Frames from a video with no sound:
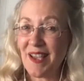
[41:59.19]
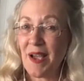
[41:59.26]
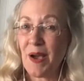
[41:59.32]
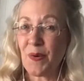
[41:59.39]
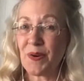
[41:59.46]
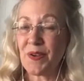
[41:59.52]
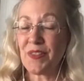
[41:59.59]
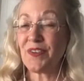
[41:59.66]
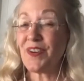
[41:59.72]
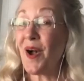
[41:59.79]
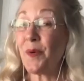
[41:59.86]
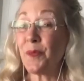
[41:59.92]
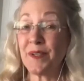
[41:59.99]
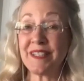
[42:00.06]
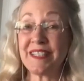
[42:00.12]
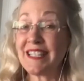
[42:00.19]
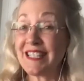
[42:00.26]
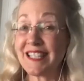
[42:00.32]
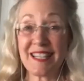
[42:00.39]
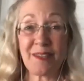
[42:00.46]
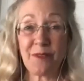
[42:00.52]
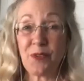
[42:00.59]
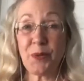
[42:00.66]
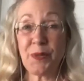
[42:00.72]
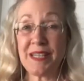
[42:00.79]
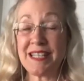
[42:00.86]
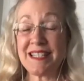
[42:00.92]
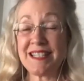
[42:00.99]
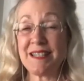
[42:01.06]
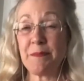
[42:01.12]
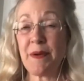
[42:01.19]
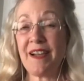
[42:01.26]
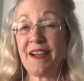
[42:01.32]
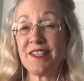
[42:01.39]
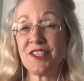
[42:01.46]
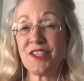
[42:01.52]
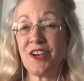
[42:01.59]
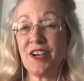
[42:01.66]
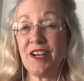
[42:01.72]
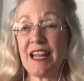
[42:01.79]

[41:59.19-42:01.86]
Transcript: or they're not willing to give you an easy pie chart.